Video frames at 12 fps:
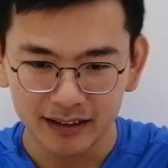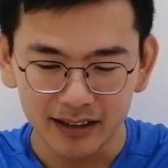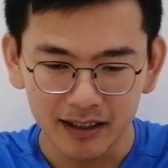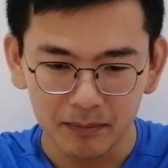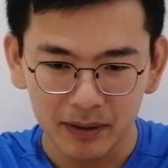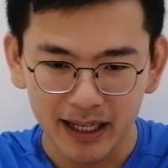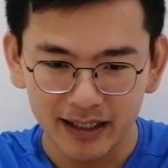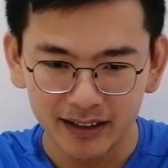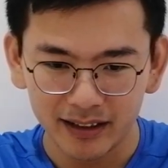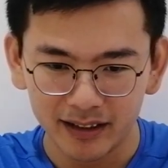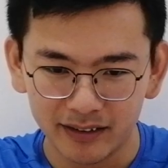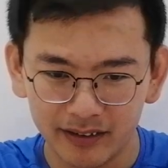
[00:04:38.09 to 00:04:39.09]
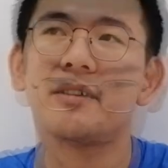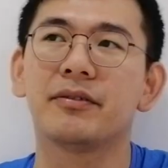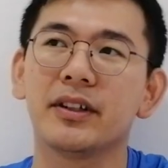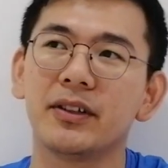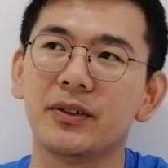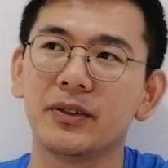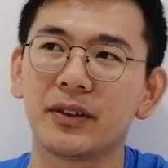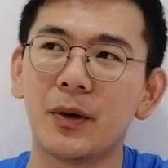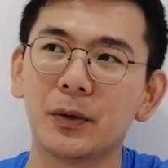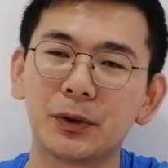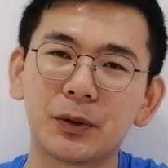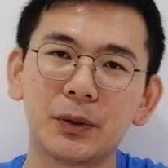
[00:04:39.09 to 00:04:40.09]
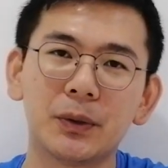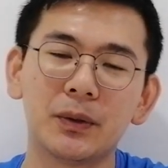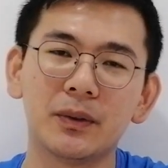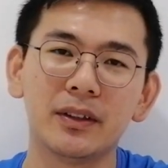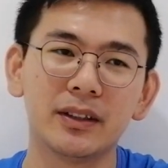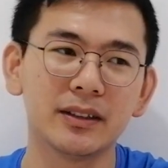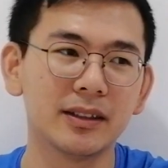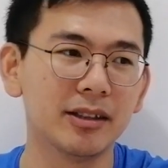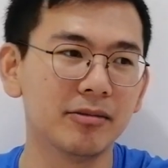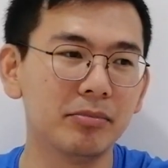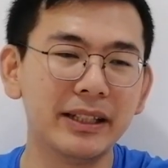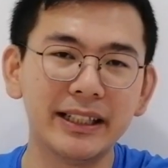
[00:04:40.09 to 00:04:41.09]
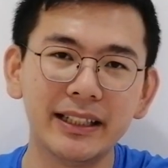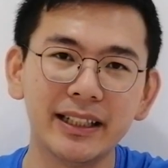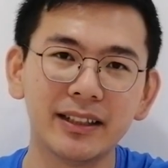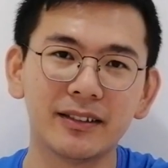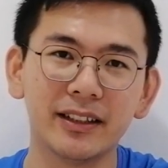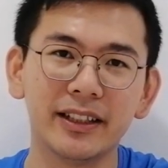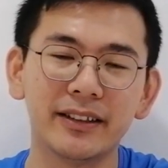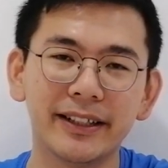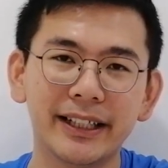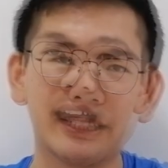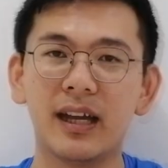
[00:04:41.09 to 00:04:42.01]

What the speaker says: The third plan is after you control the bleeding already, right?